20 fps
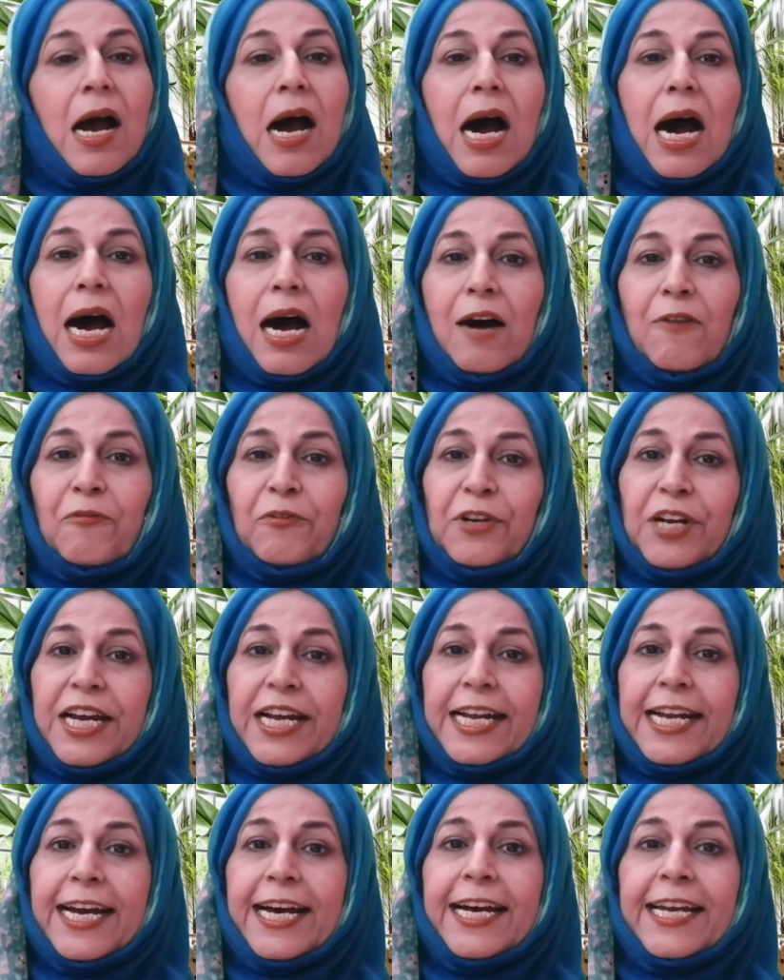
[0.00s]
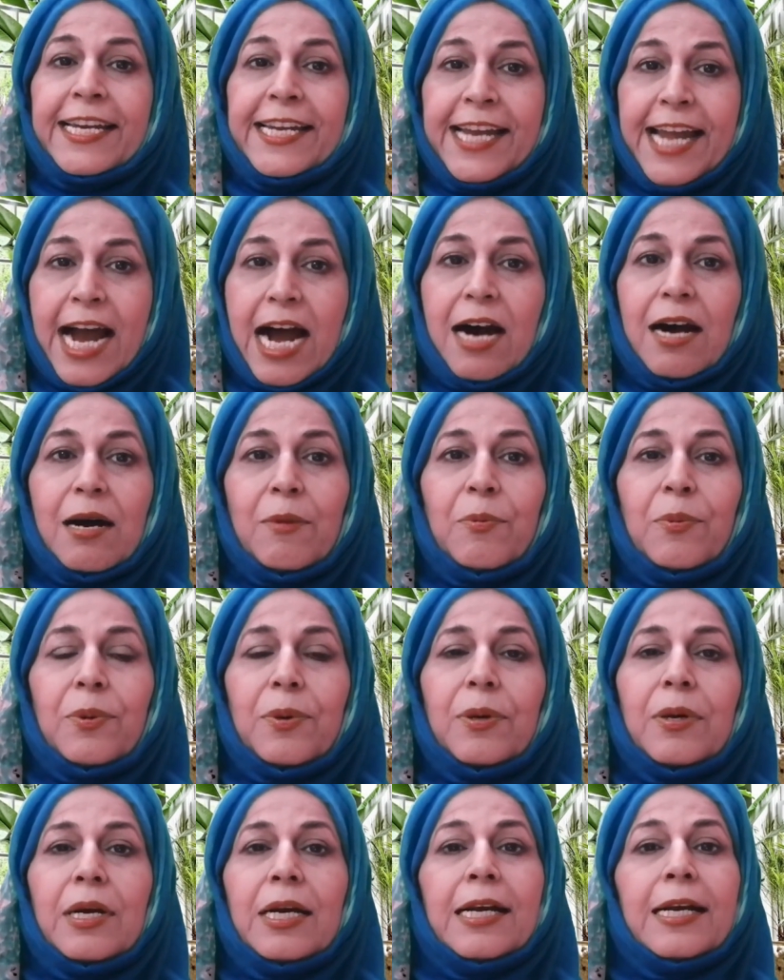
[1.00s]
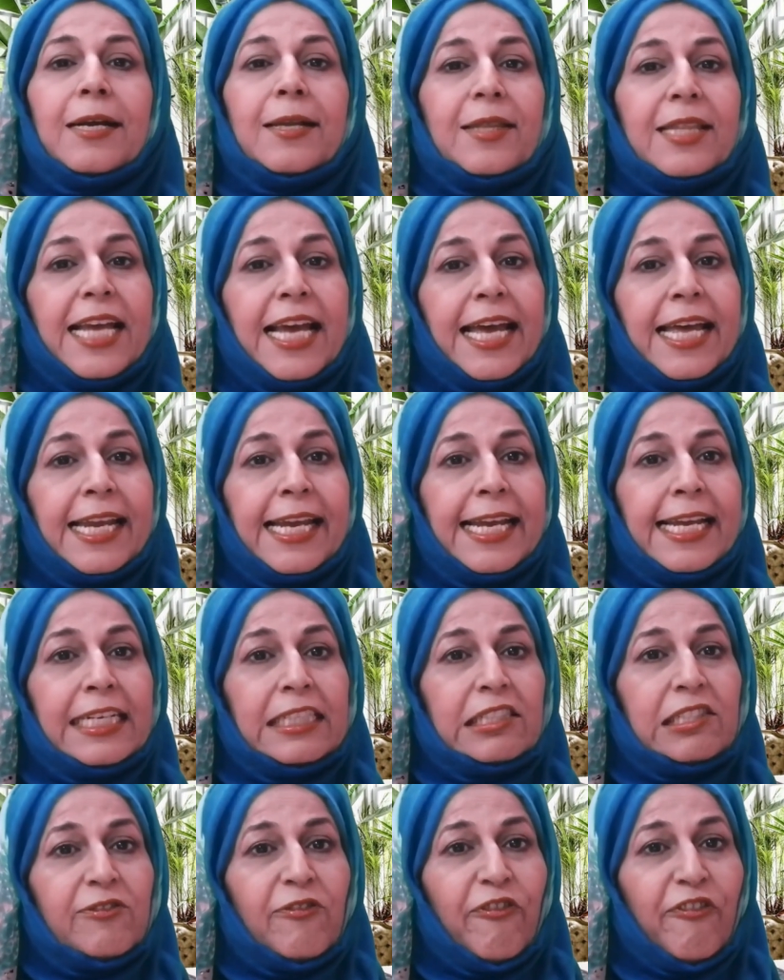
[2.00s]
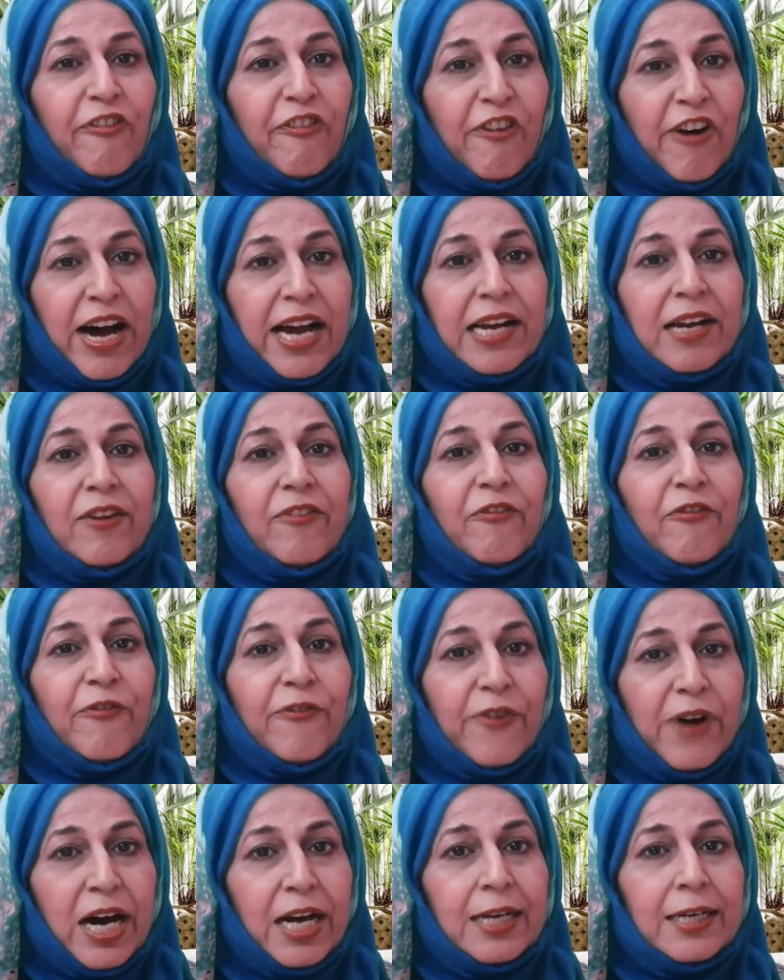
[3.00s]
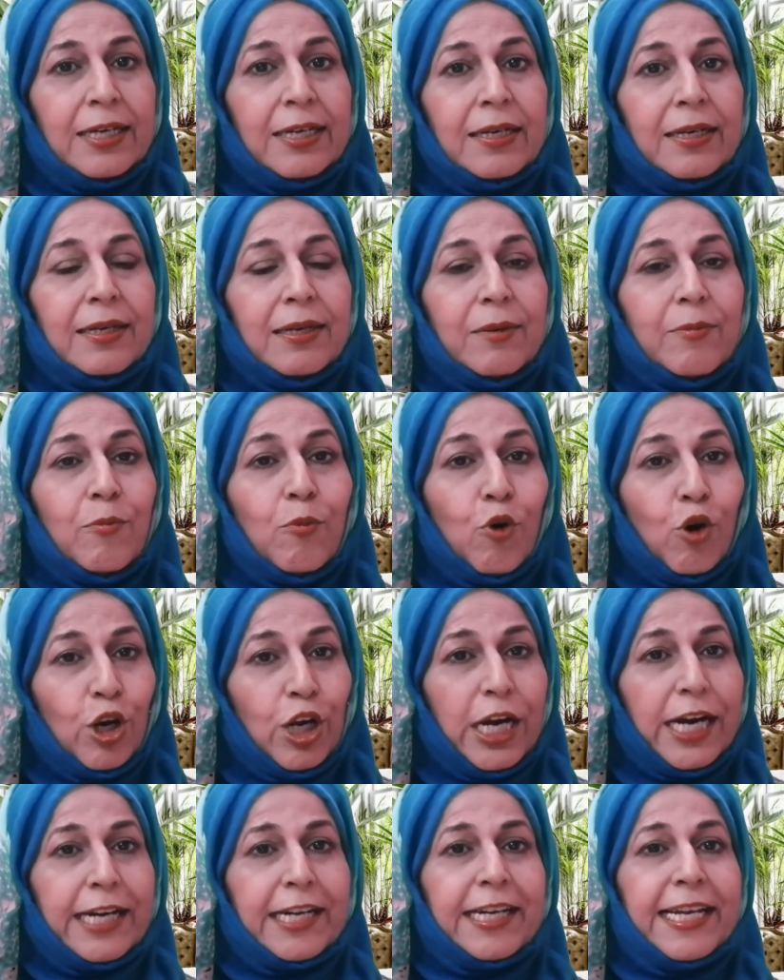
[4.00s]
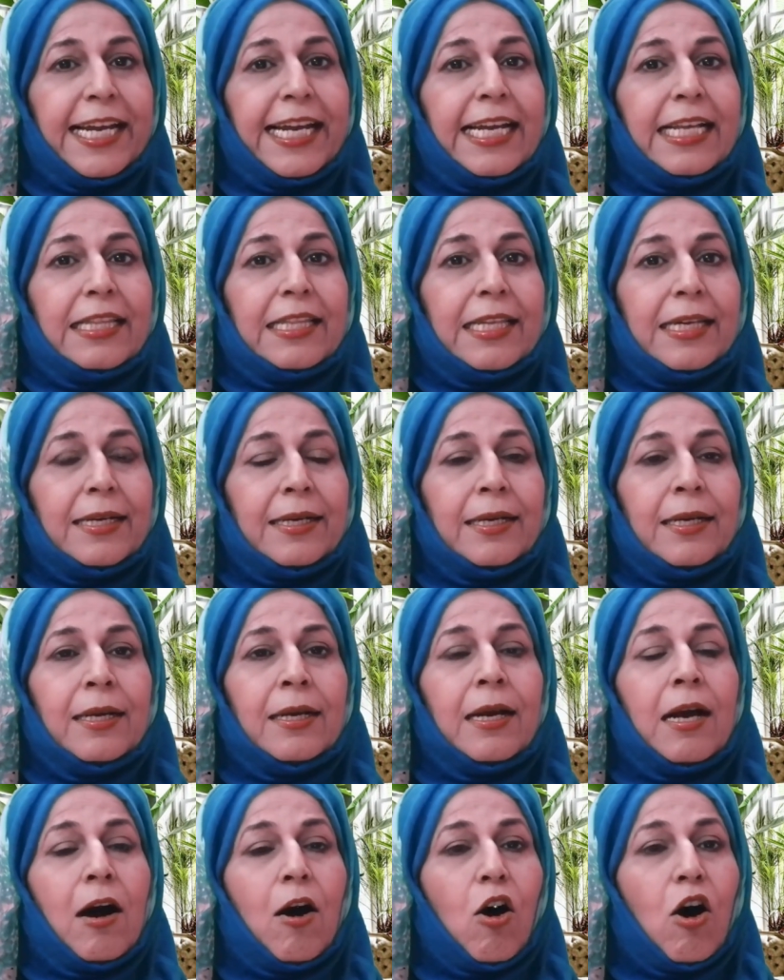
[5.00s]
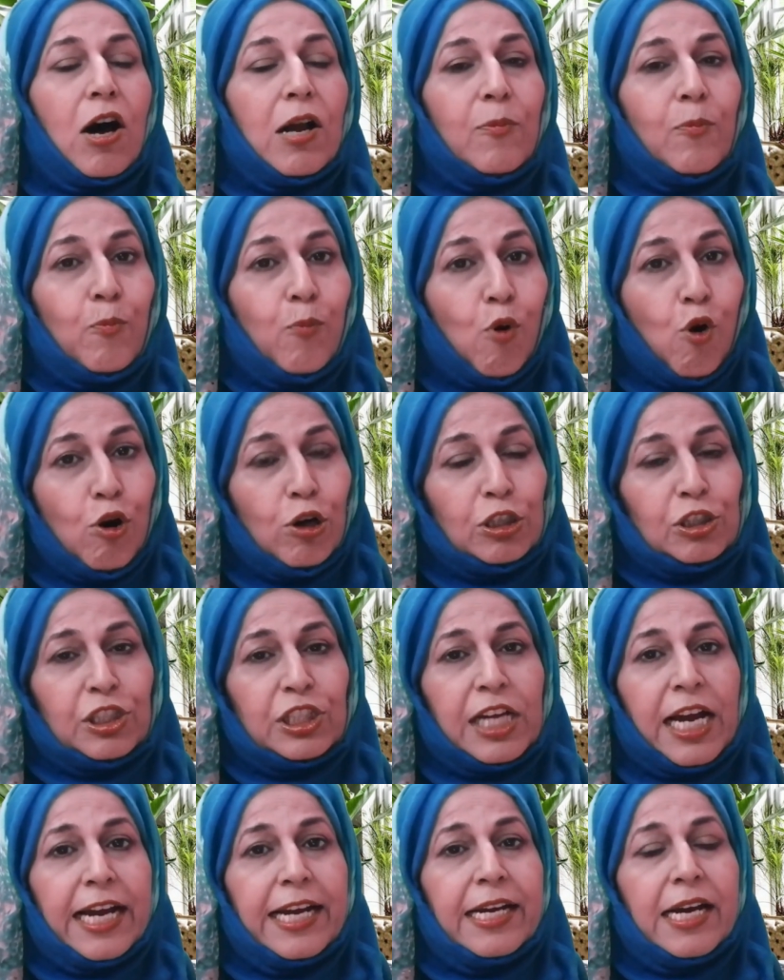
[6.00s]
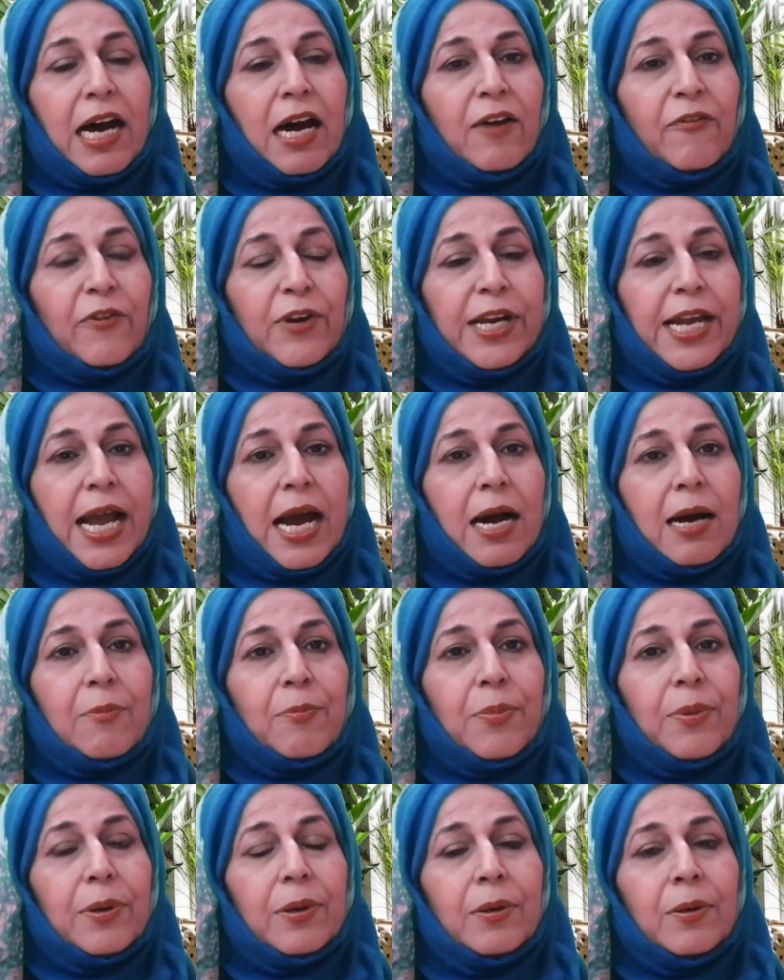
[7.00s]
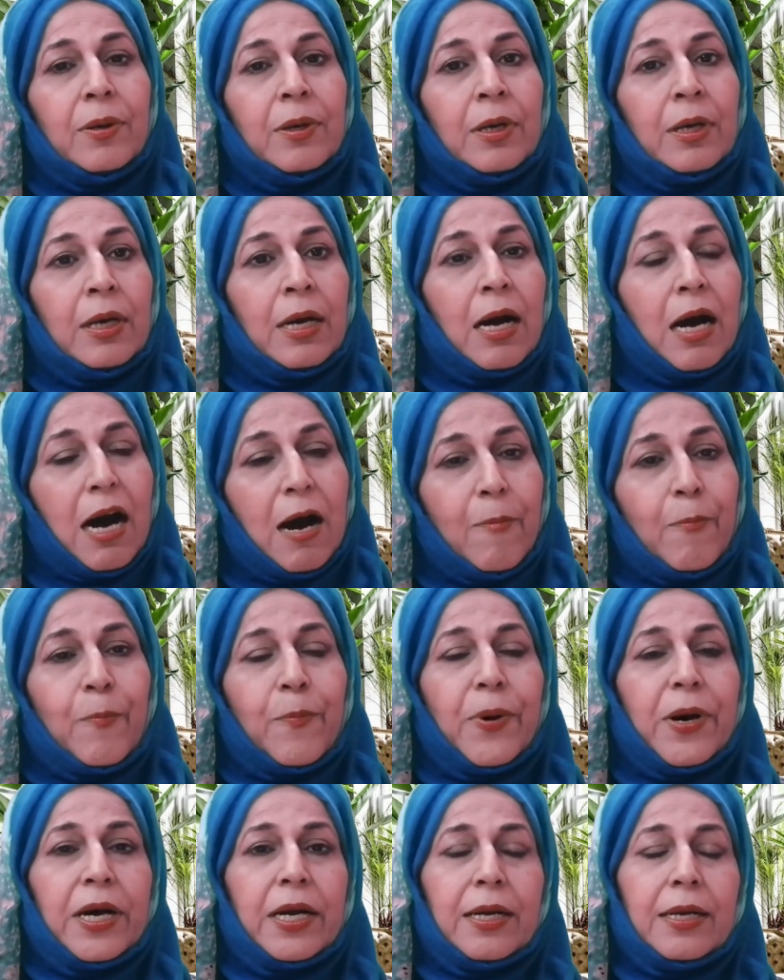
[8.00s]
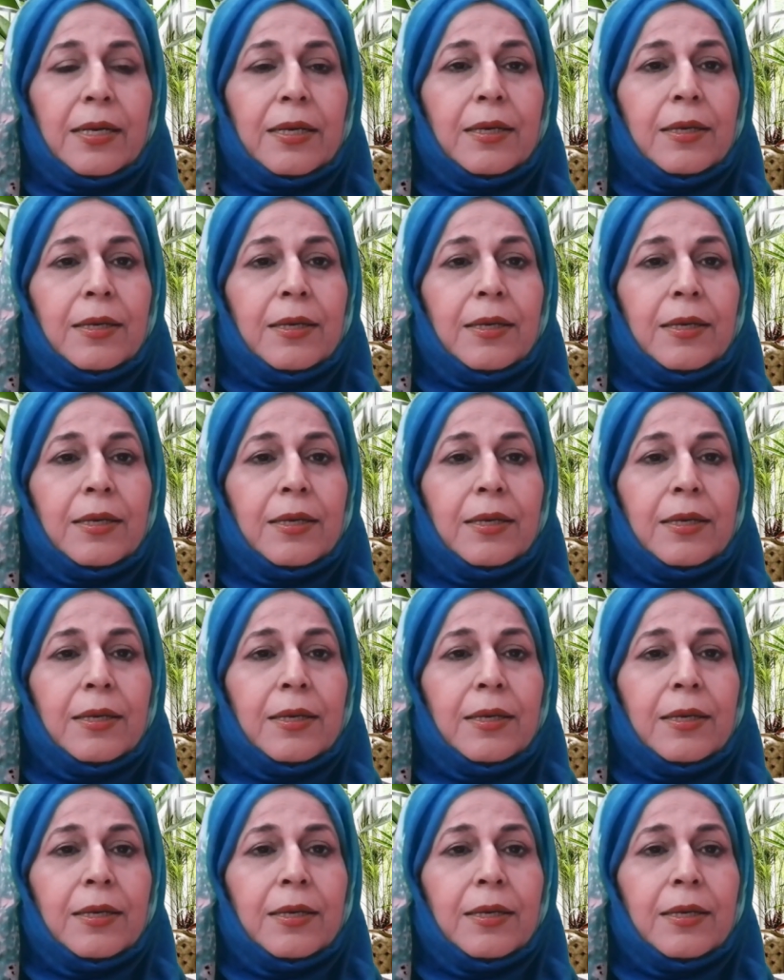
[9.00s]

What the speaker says: After Anyab, there is one molar teeth on both sides of Anyab, upper,